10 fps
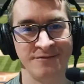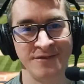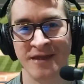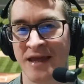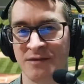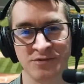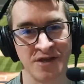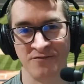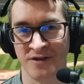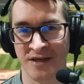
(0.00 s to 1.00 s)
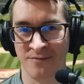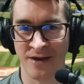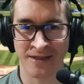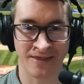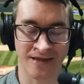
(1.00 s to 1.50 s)
the games don't really
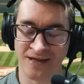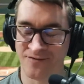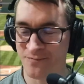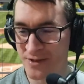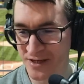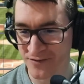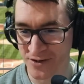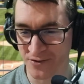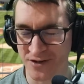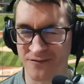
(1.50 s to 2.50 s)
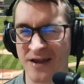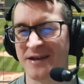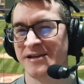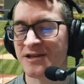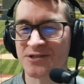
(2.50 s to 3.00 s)
matter. They're a bit of a
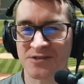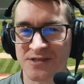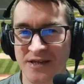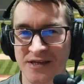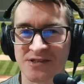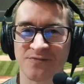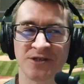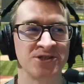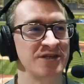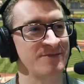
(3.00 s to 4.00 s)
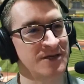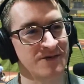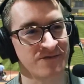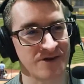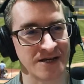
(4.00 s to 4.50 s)
non-event. They're just an exhibition, a bit
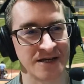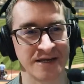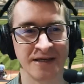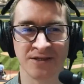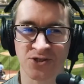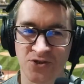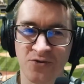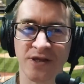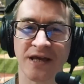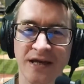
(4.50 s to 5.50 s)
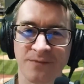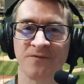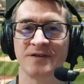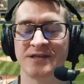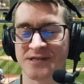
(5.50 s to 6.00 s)
of friendly, tuning up
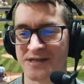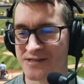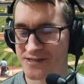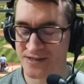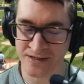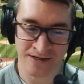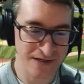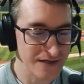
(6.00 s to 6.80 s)
for the season.